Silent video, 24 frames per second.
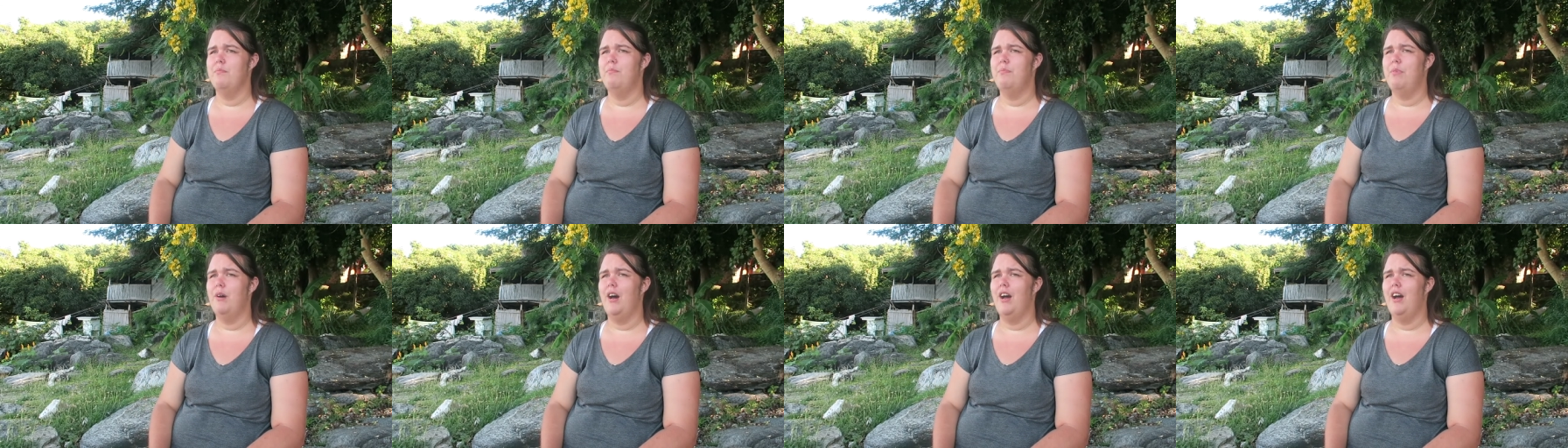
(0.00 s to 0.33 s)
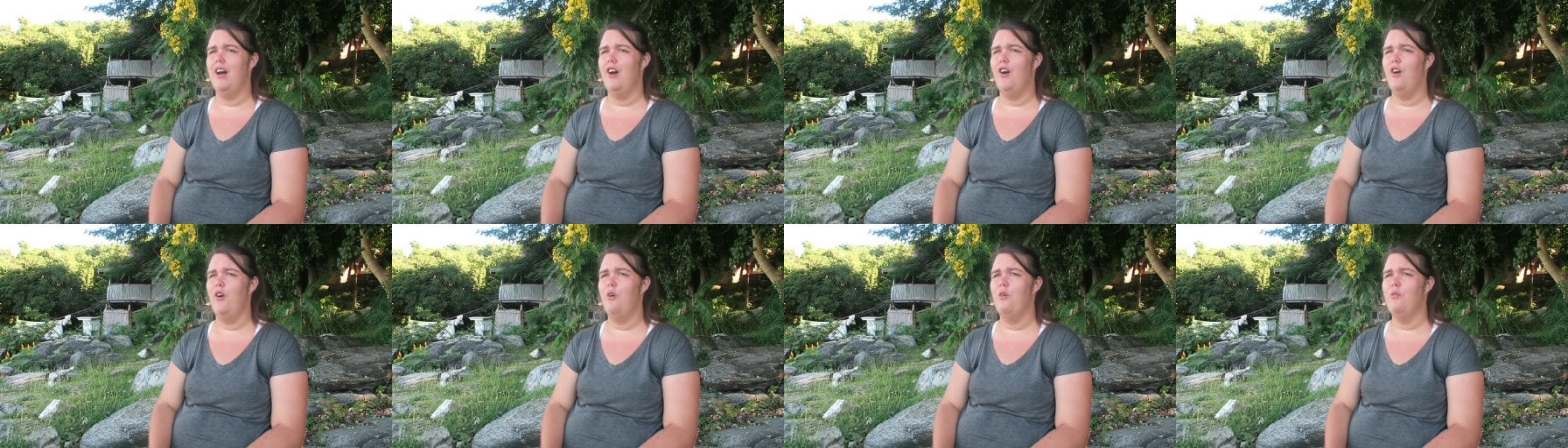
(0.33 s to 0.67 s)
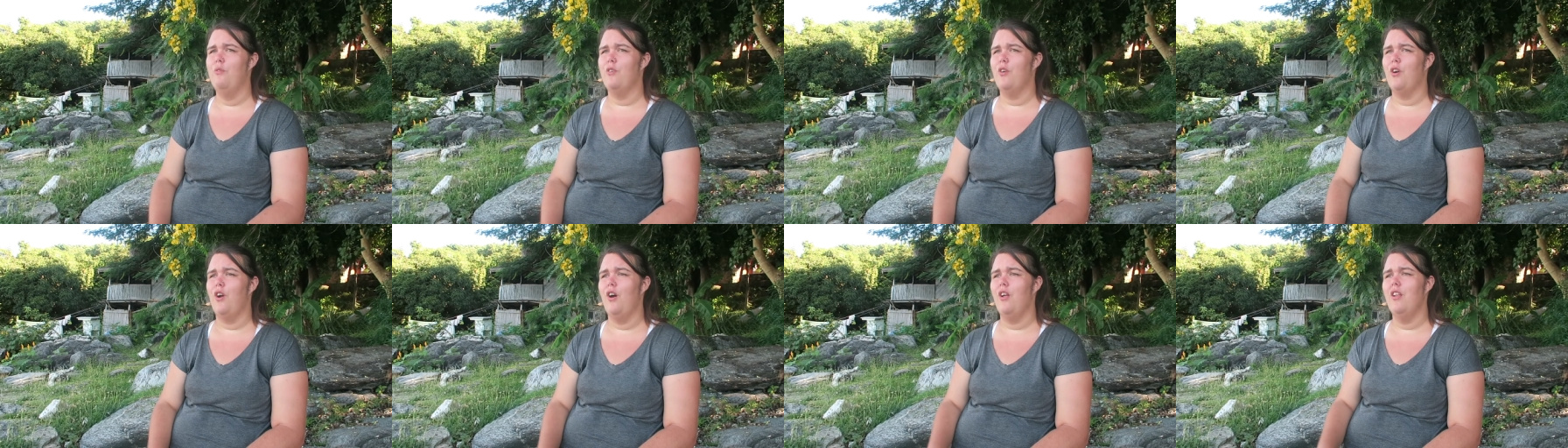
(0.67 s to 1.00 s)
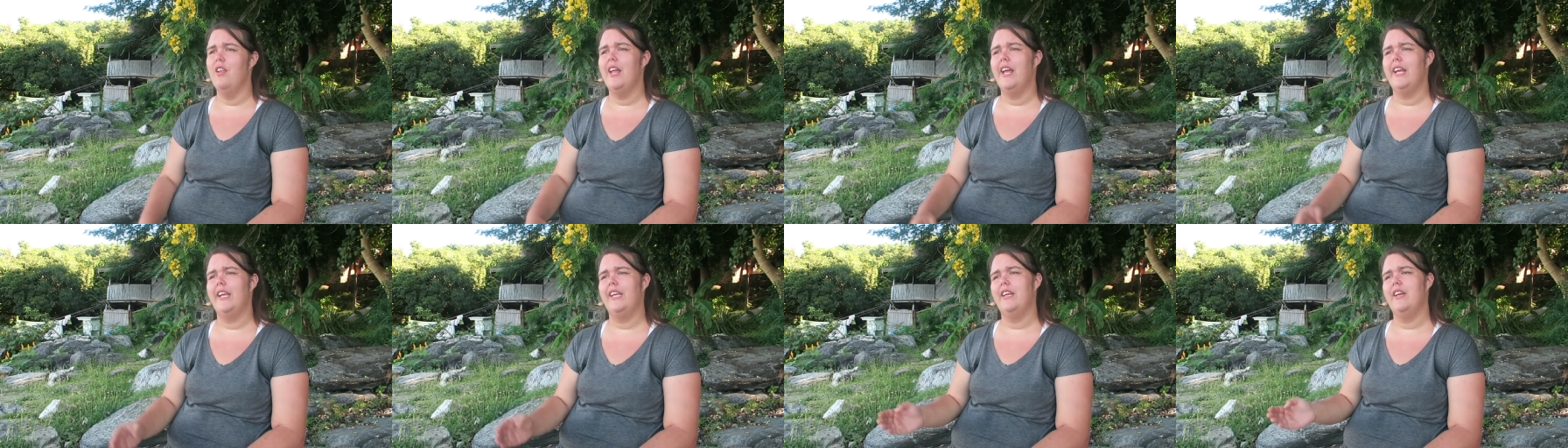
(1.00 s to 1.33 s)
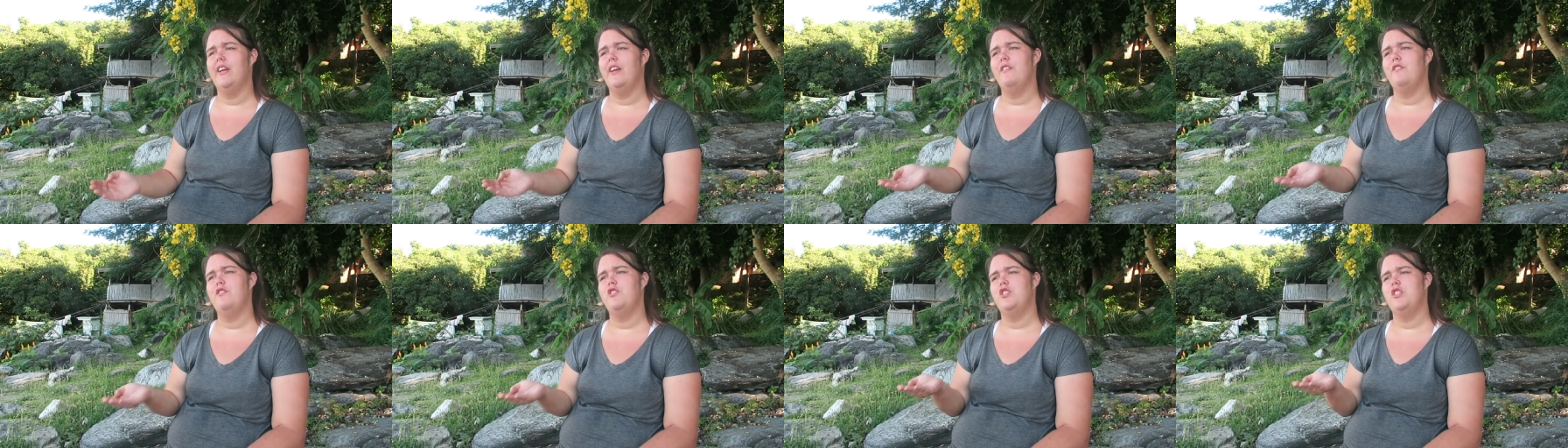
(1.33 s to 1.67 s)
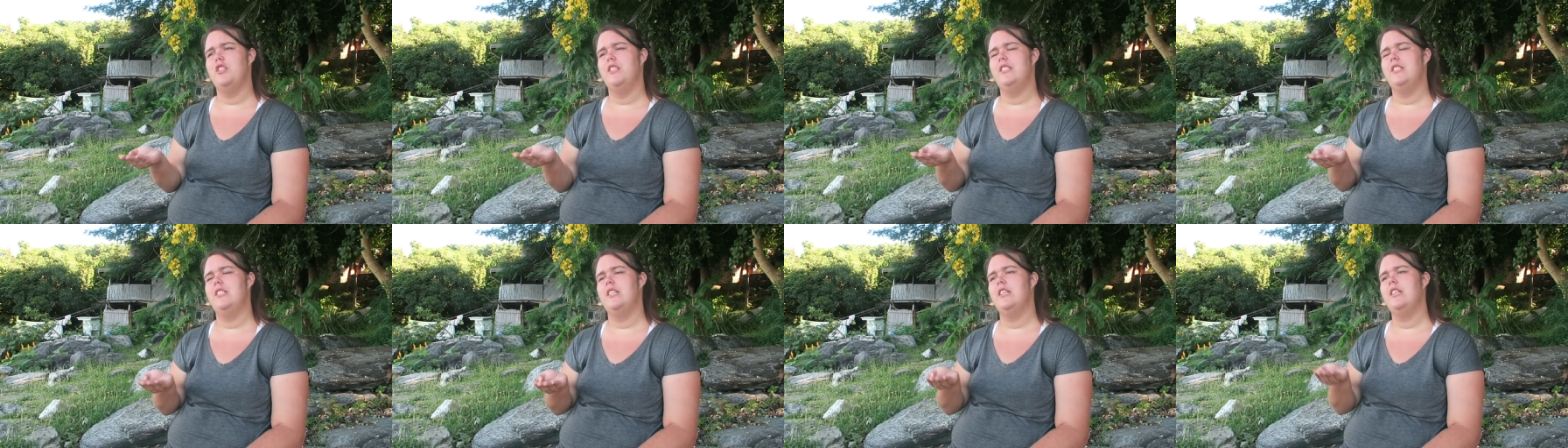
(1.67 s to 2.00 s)
but overall like if
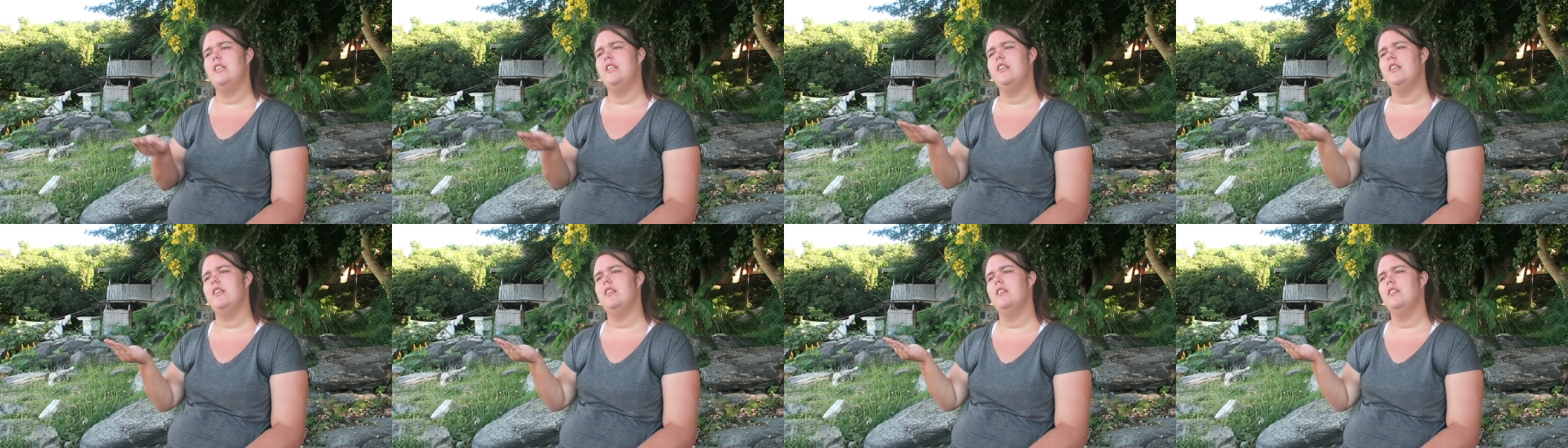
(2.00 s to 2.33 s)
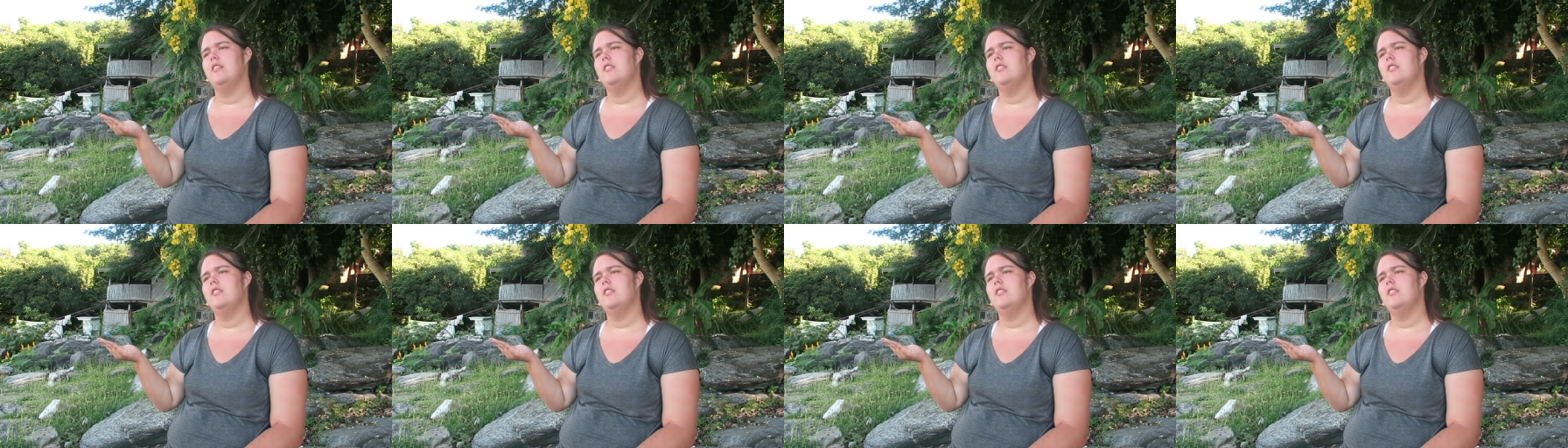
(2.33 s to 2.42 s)
she didn't